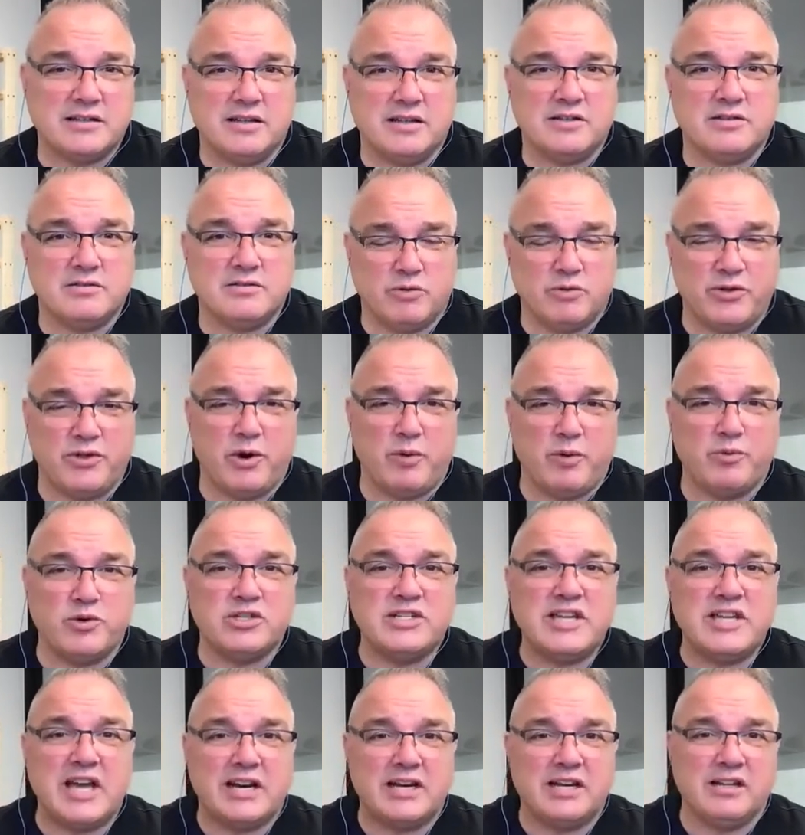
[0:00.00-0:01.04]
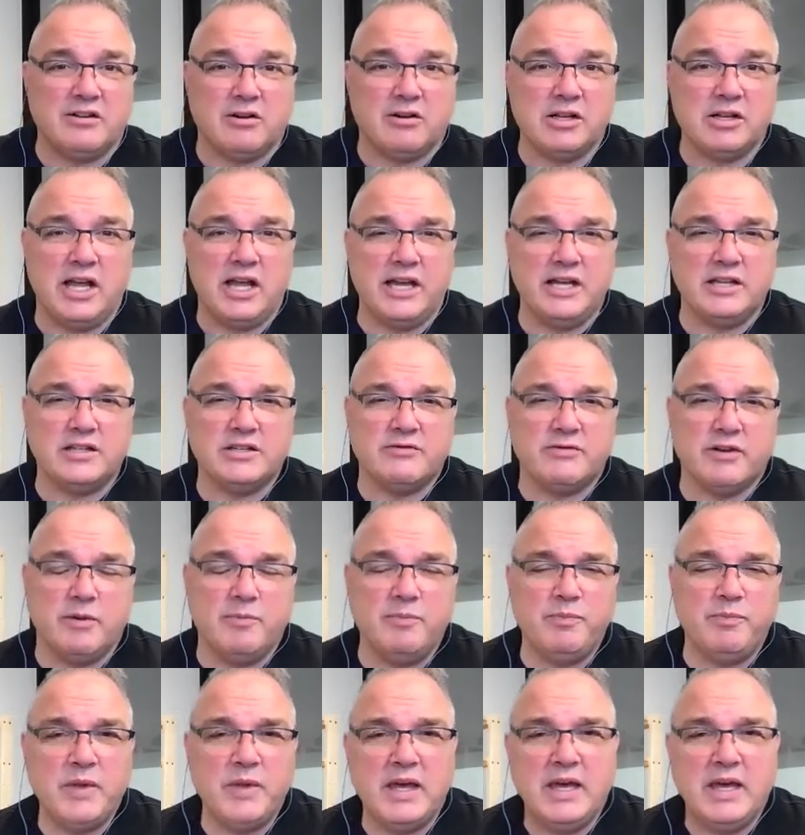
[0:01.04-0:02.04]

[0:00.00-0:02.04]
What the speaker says: That's what they're protecting their clients from.